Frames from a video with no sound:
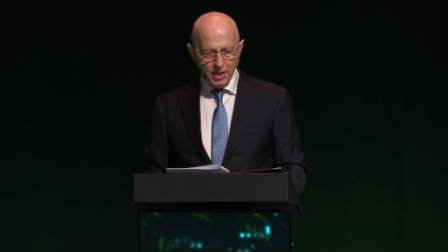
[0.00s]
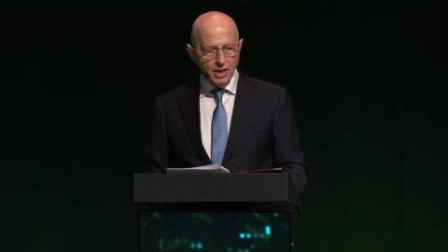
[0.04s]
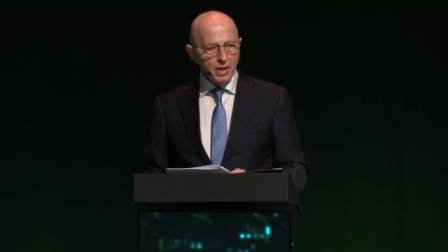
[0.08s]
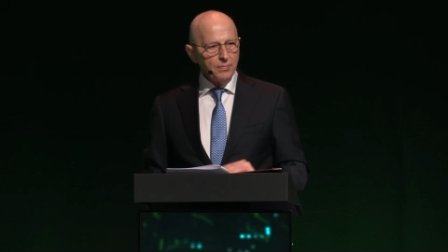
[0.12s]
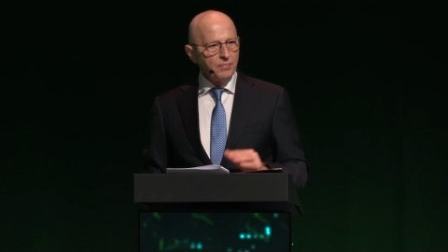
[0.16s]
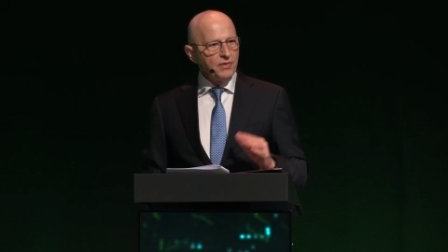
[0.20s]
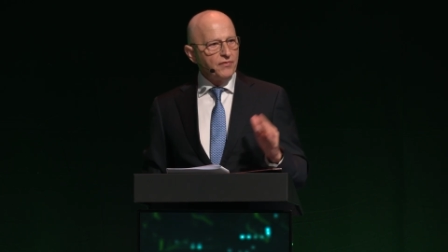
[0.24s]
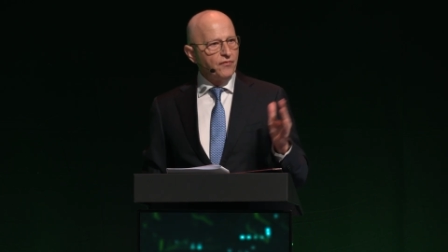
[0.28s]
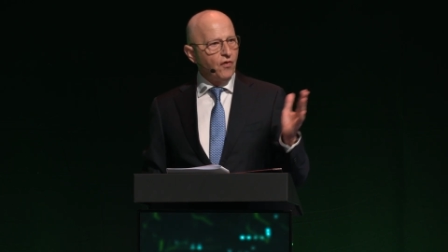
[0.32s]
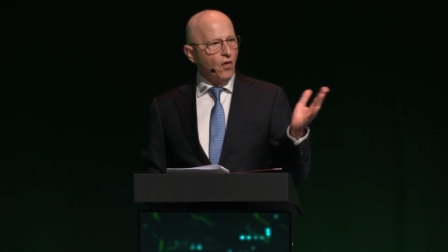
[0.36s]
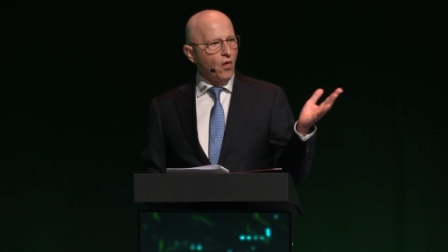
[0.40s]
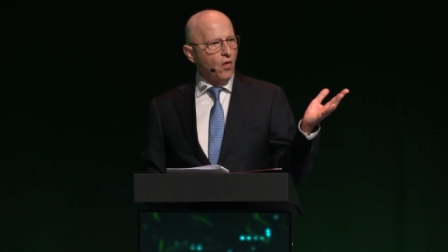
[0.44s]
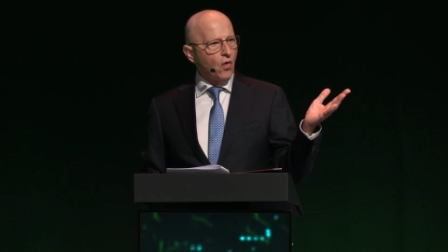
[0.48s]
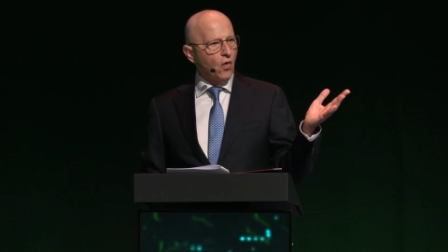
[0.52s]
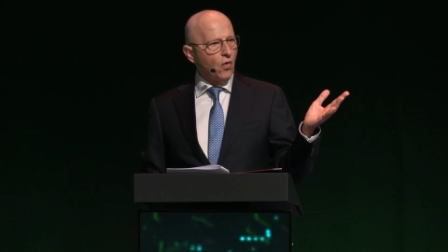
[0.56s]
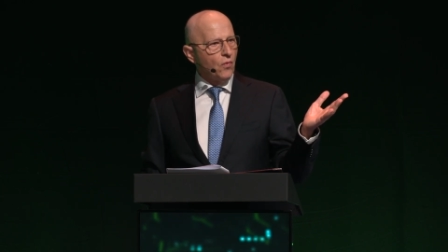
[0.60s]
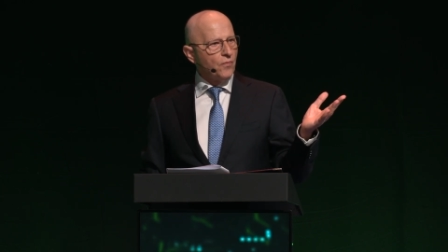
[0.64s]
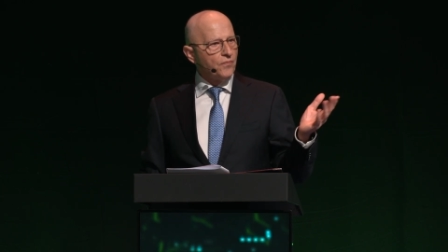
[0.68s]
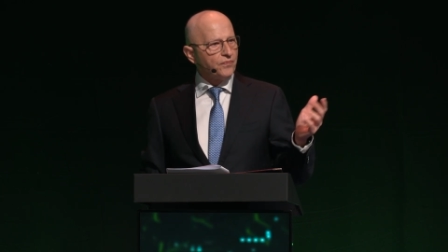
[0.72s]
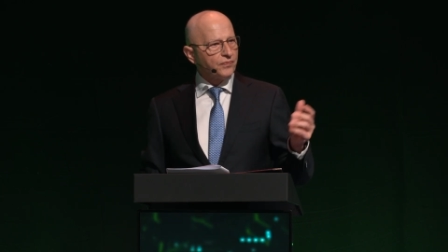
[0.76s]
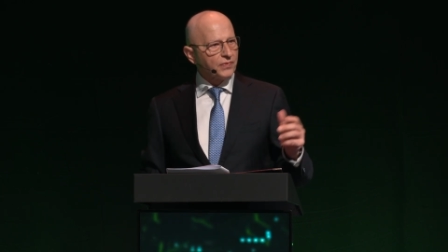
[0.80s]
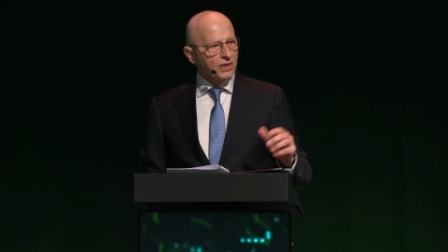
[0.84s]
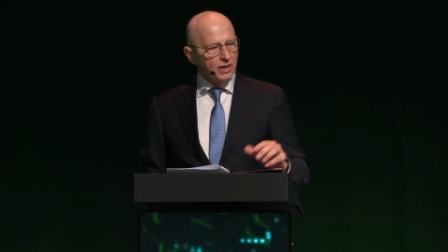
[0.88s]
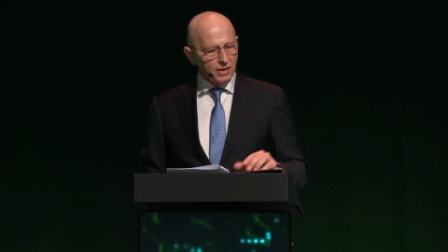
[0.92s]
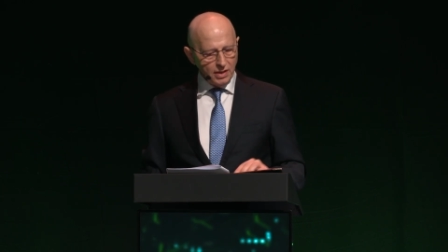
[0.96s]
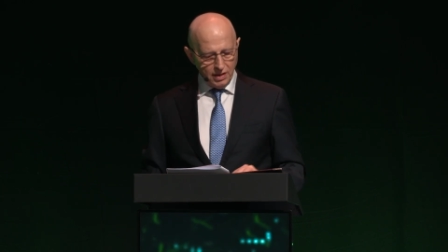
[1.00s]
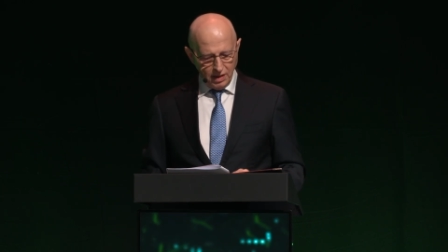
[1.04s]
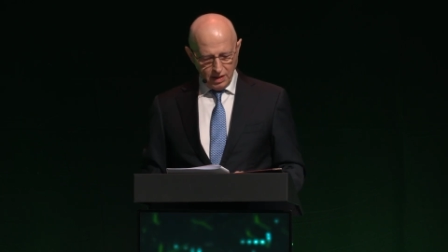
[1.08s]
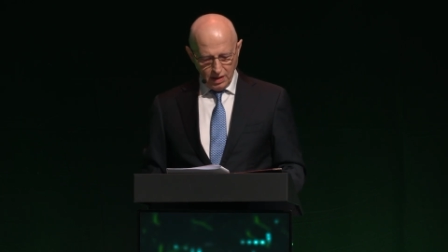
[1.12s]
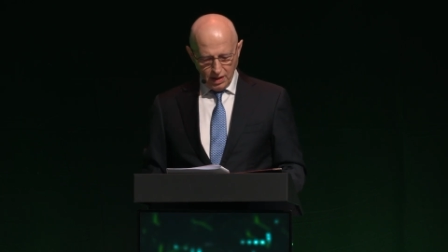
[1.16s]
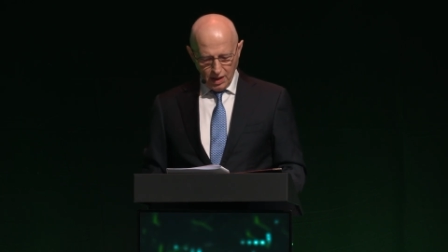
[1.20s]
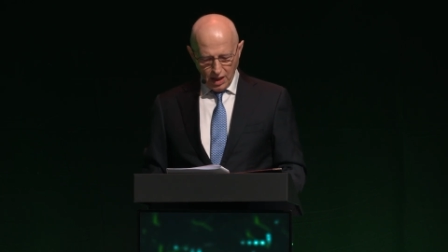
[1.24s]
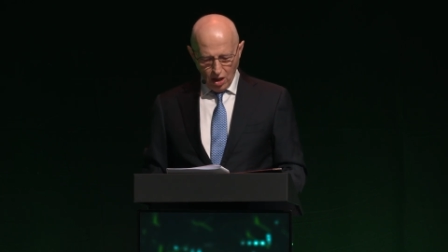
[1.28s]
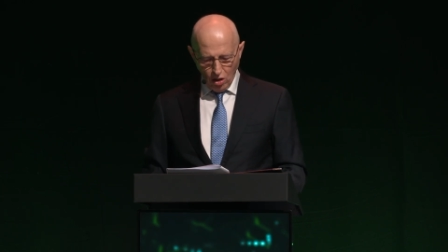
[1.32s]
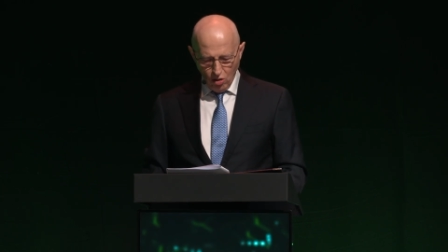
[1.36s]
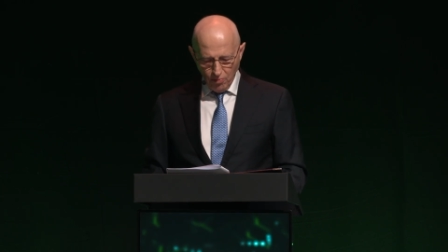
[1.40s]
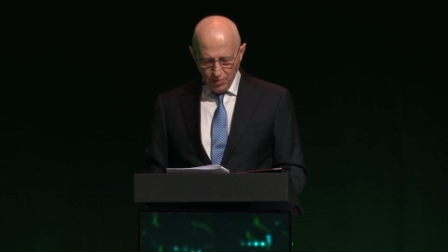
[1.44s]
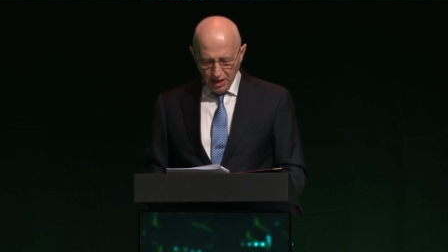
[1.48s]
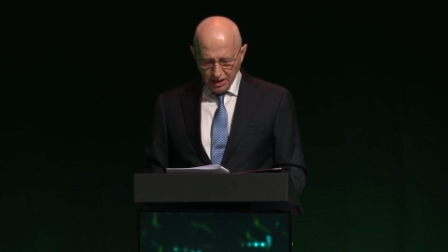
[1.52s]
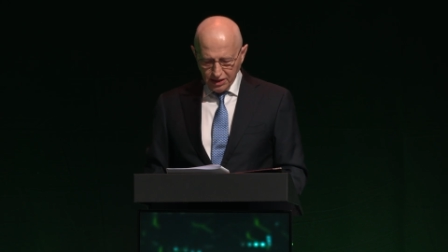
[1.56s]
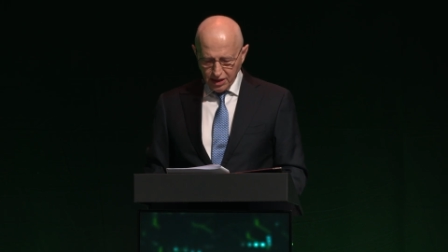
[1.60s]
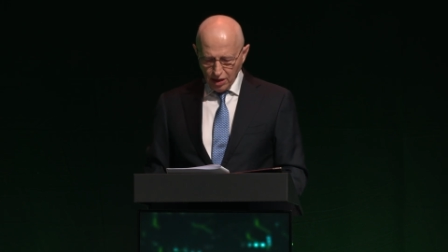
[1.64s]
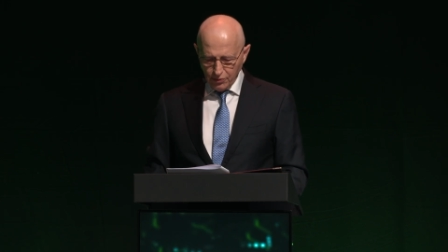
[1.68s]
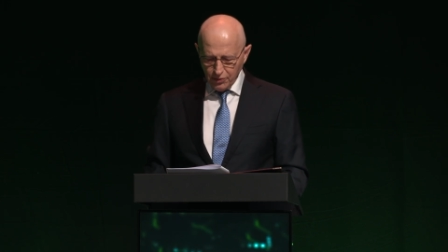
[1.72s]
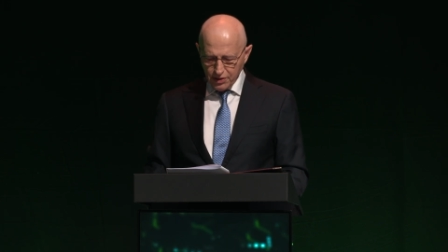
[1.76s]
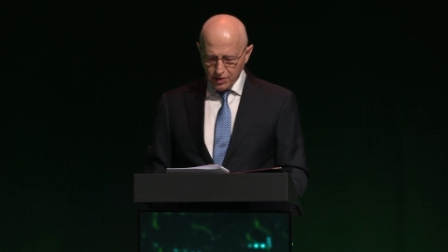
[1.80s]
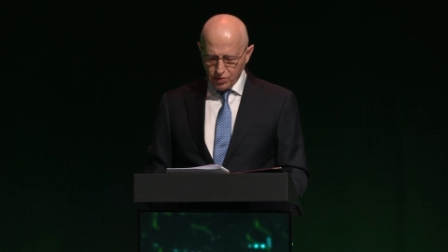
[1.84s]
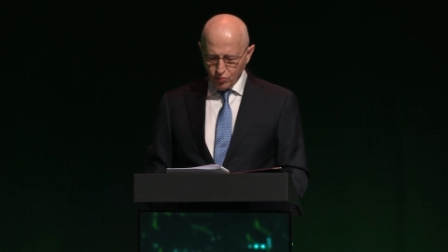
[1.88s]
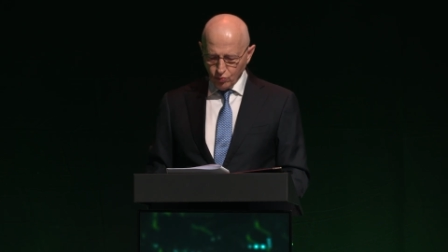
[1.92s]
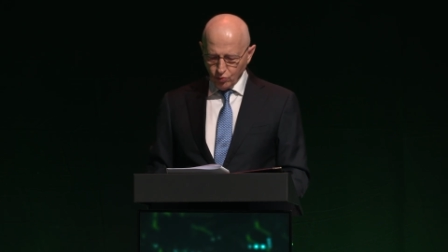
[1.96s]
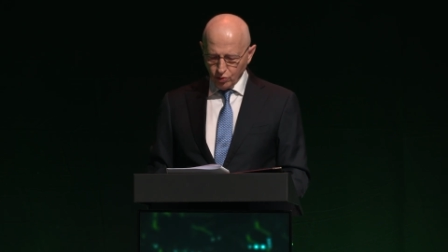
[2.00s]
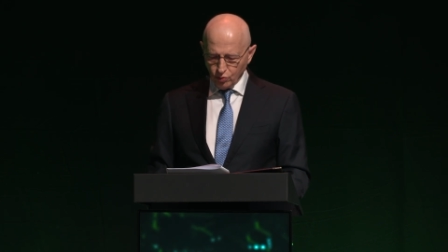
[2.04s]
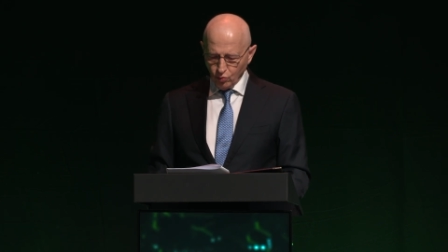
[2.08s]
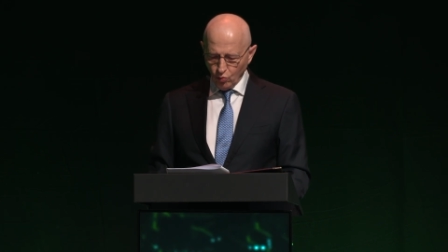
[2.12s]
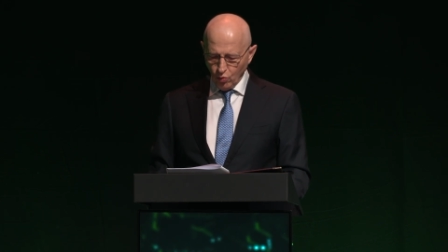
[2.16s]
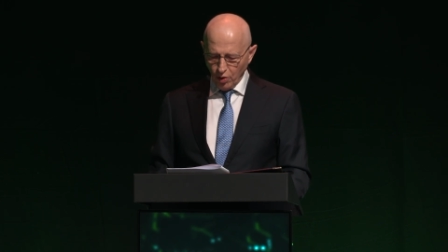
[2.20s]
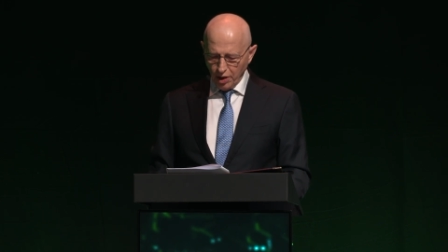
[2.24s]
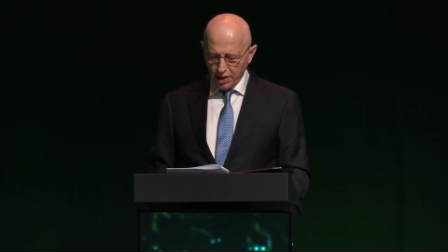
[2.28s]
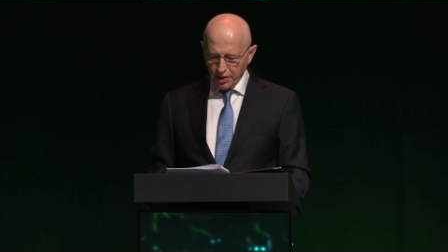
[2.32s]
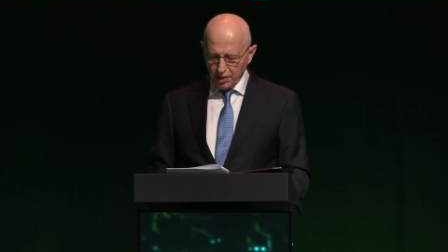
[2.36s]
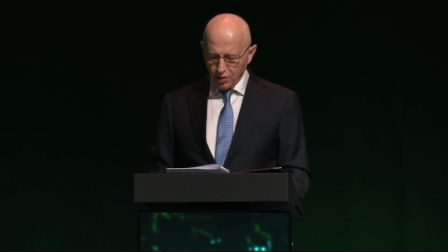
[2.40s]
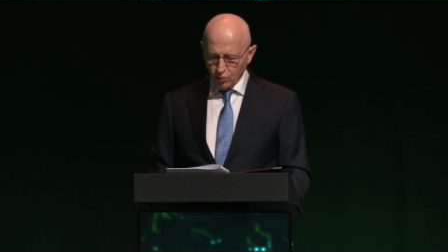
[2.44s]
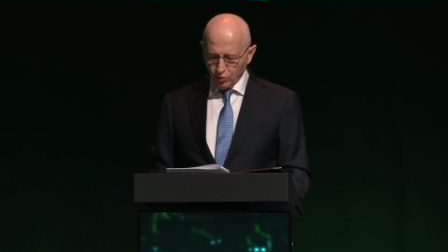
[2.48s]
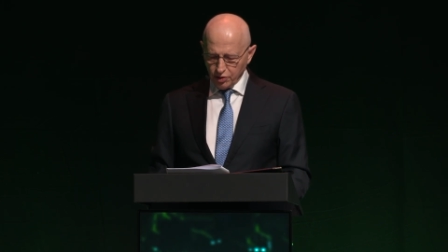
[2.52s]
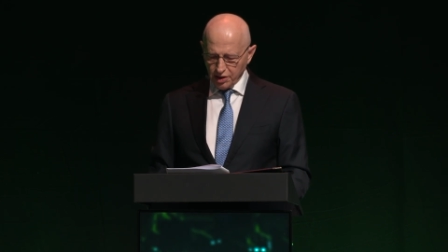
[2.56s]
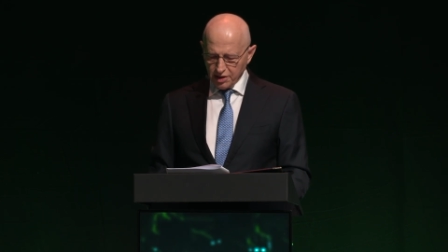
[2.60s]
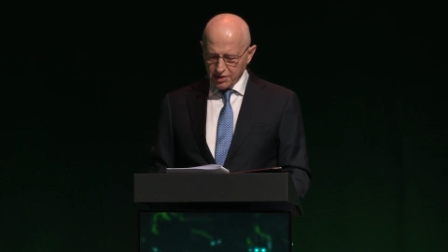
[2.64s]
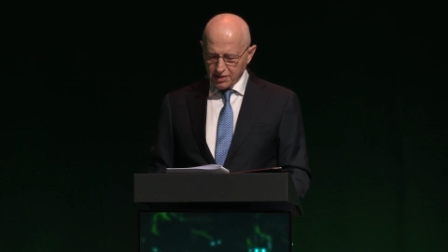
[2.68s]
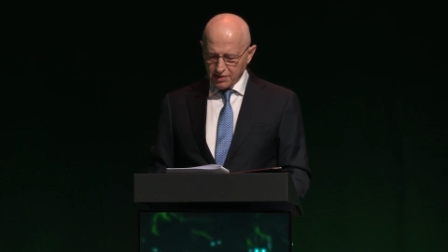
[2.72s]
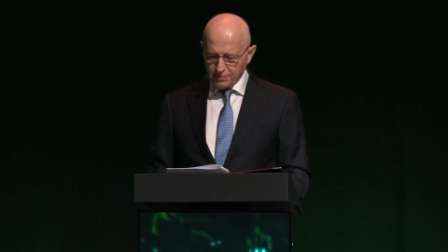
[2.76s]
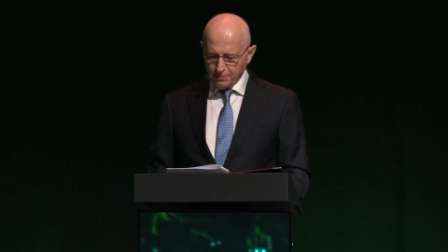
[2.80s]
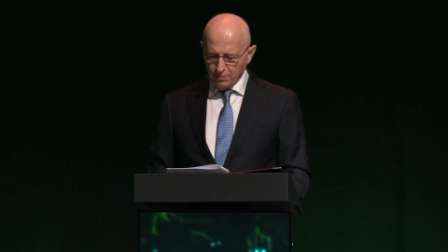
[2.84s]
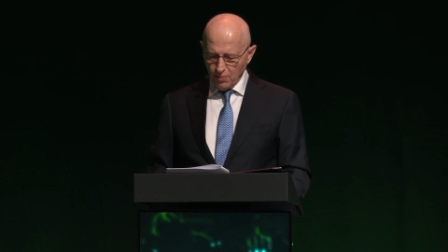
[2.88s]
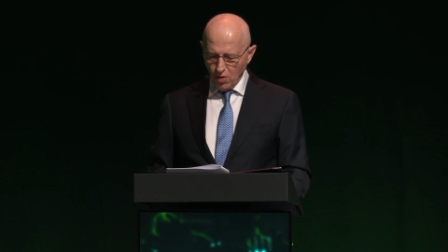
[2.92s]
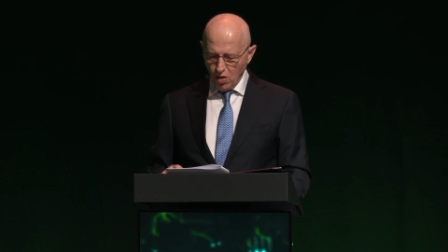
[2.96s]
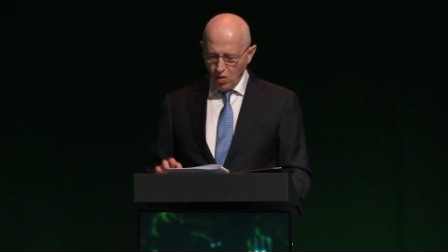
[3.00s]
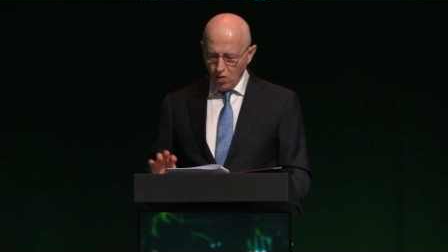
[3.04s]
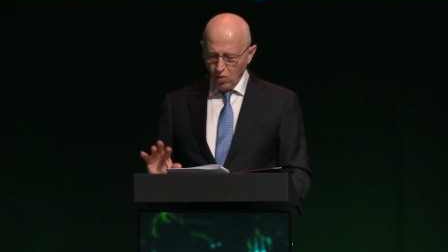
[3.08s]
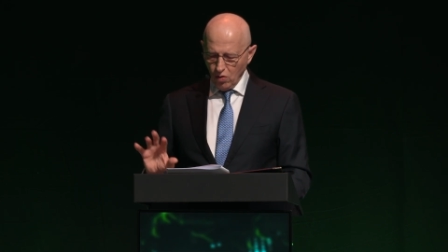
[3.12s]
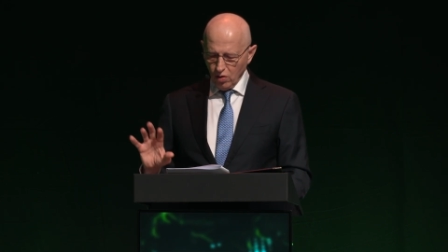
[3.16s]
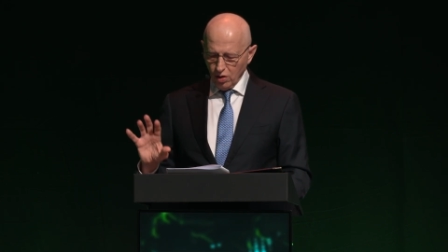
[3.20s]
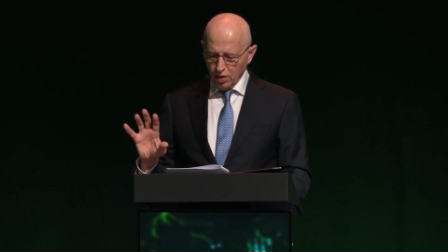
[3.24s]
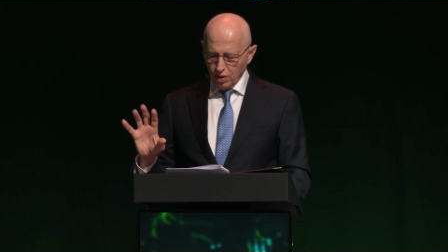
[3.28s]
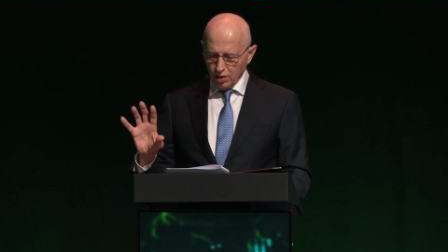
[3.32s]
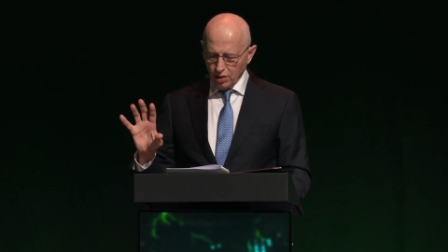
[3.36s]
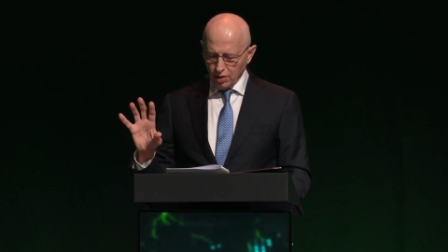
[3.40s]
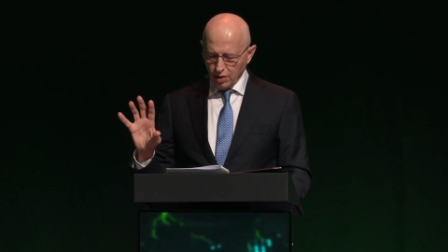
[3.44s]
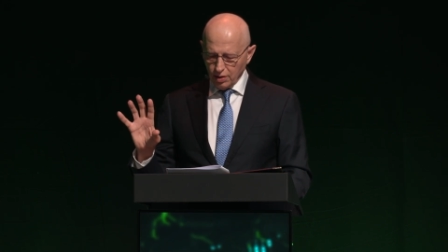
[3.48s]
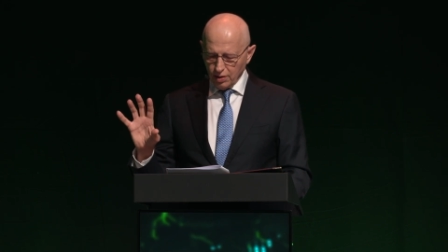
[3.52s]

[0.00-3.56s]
Before, our militaries would work with a small